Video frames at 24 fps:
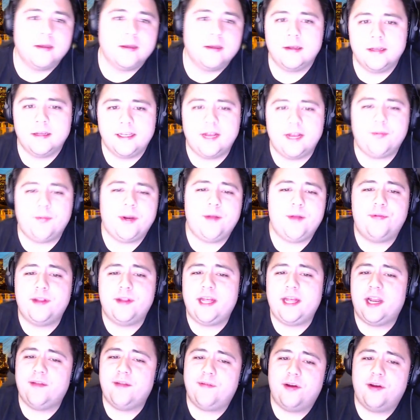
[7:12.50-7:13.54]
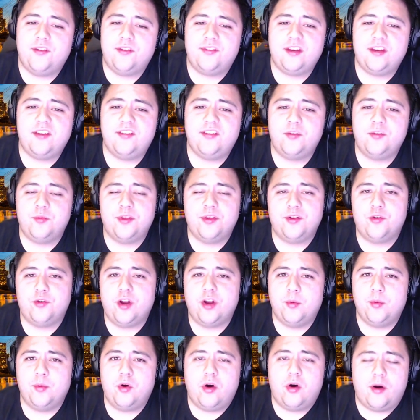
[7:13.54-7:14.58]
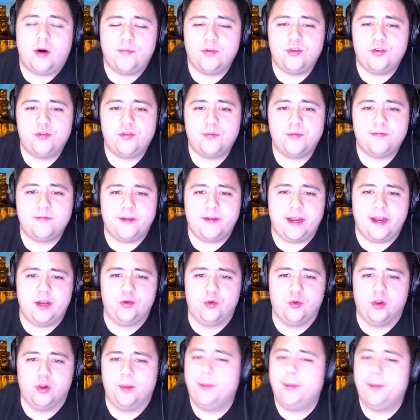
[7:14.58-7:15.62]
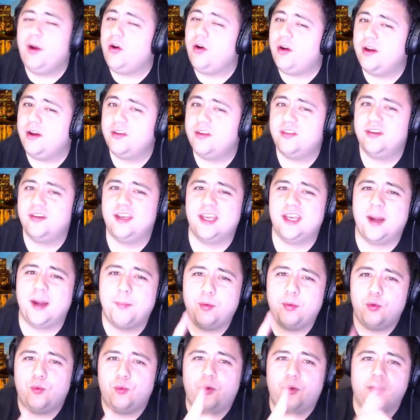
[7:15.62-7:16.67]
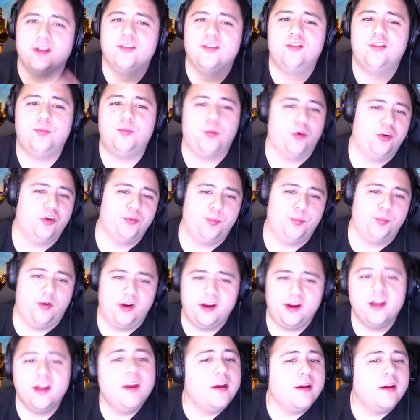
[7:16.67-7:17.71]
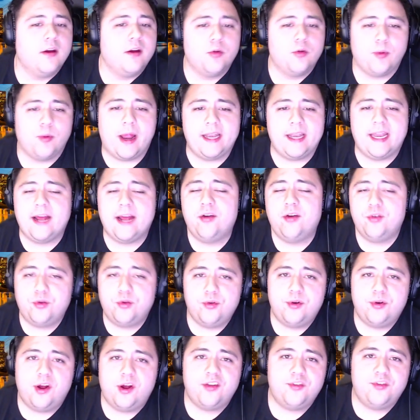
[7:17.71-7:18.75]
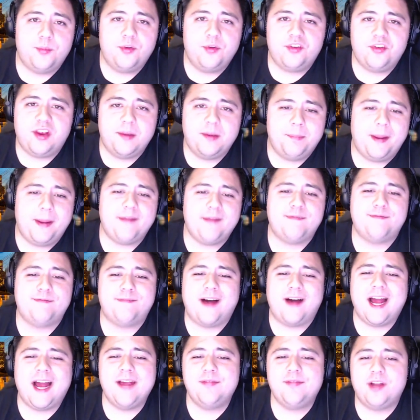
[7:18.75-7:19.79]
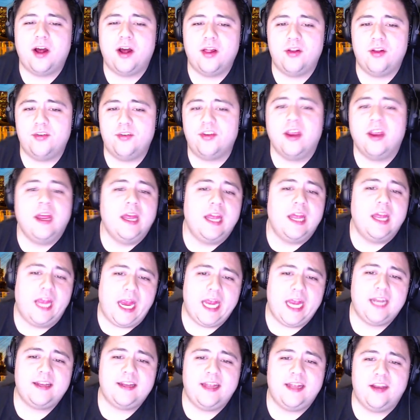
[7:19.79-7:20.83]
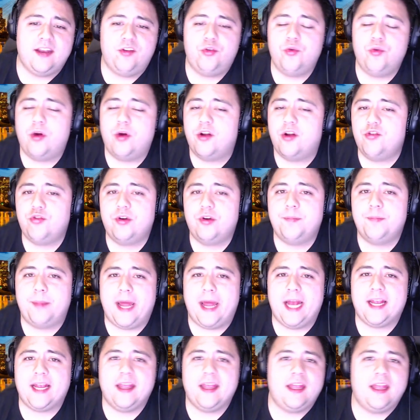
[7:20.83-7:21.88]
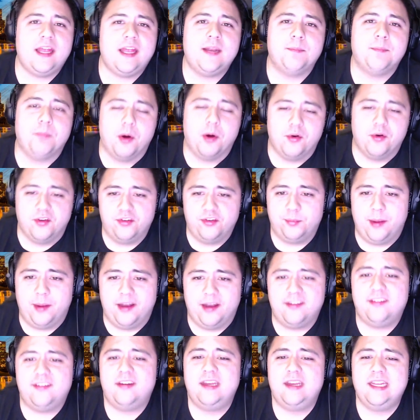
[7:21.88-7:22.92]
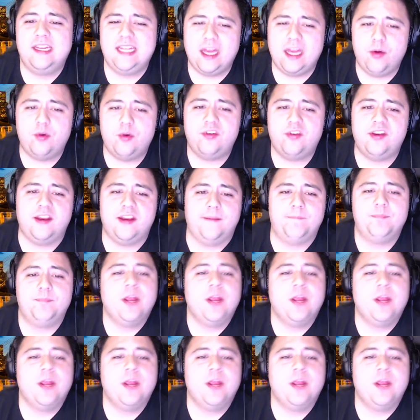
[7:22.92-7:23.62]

Get ready for the NFL season with incredible offers from FanDuel, America's number one sportsbook. Right now, new customers can bet $5 and get $200 back in bonus bets, guaranteed.